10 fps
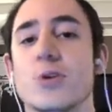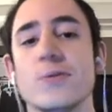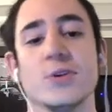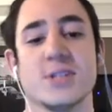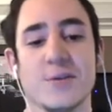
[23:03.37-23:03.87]

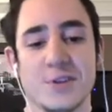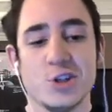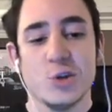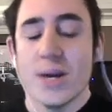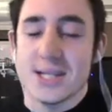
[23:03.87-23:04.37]
yourself in
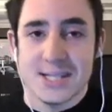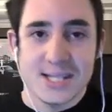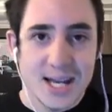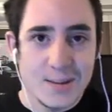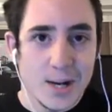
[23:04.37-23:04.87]
two ways in this
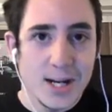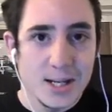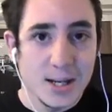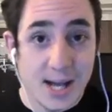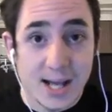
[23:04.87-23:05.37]
game, right?
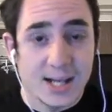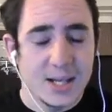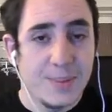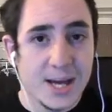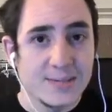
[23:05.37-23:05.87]
In a
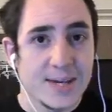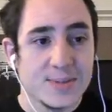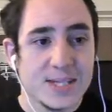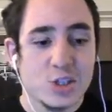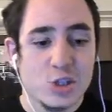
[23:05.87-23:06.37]
competitive game like
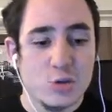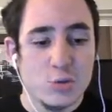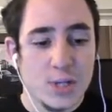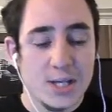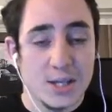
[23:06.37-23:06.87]
this, you
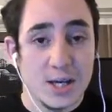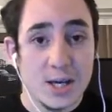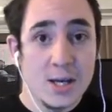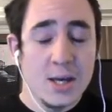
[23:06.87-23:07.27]
either